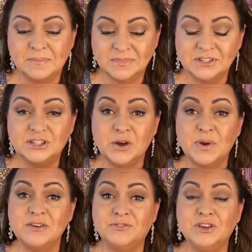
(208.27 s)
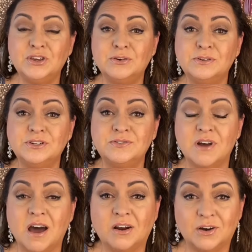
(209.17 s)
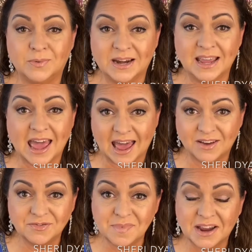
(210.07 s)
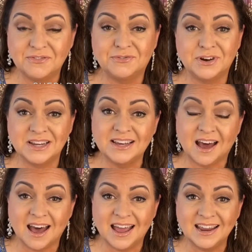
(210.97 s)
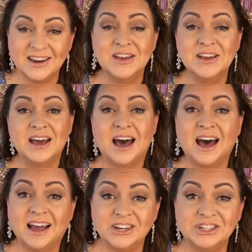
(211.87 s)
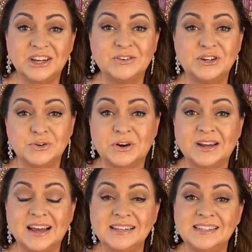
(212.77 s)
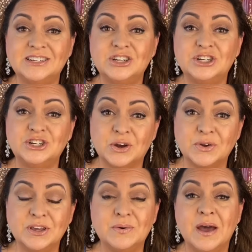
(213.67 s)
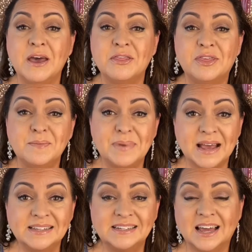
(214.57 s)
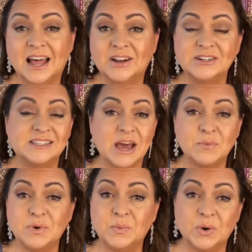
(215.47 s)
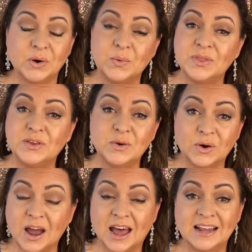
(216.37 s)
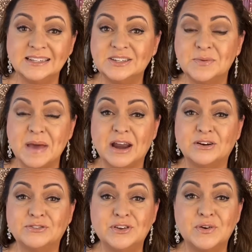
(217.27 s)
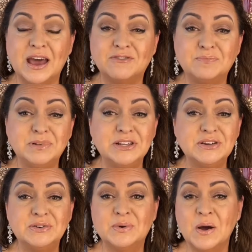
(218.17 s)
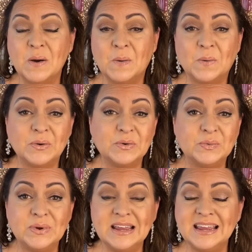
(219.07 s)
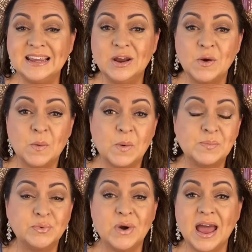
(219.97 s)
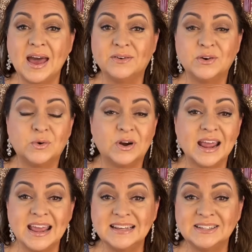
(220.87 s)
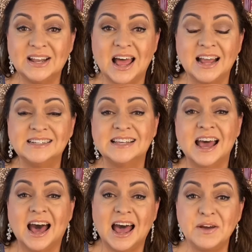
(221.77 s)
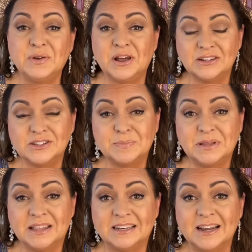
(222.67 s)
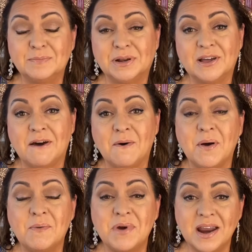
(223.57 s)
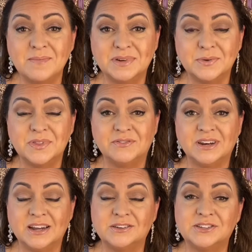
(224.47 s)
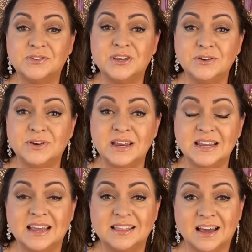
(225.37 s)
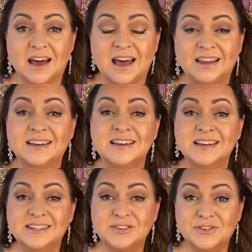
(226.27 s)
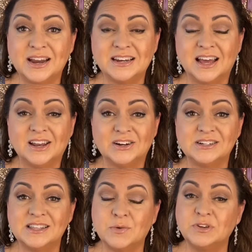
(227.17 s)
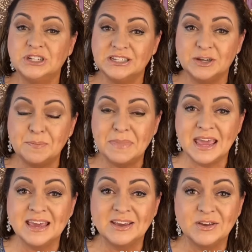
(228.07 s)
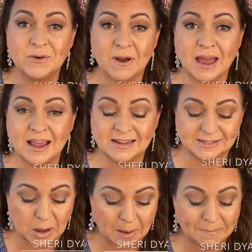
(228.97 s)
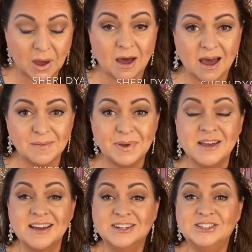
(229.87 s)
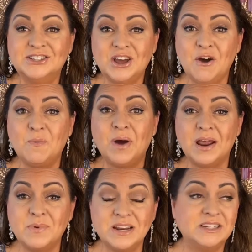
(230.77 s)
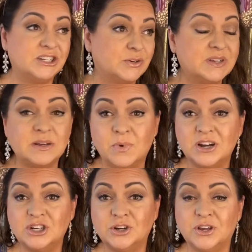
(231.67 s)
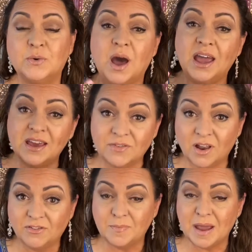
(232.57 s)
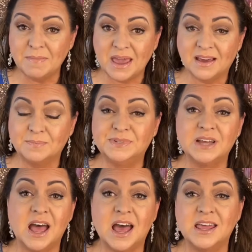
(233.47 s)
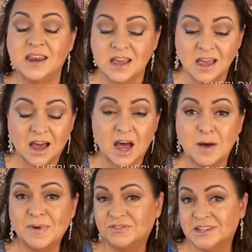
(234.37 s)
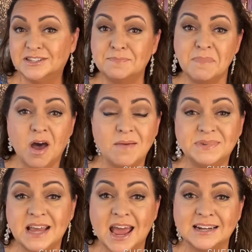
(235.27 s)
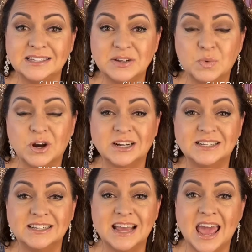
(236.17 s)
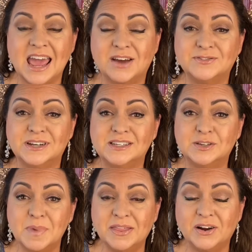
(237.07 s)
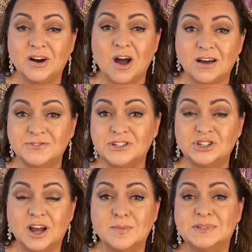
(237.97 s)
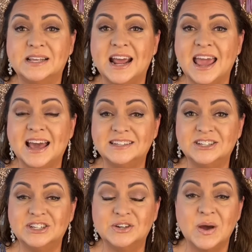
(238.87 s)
So if you do not already have my free guide, Eyeshadow Shortcuts, to show you the best colors that will work with your eyes, no matter if you have blue or green or brown or hazel eyes, I will also put the link below when I'm done with the video so that you can get the guide to find colors that will just make your eyes pop. So what I want to do is I want to show you, I have all of my makeup done. I've done some mom taxi work today. I've done some other office jobs that I had to do.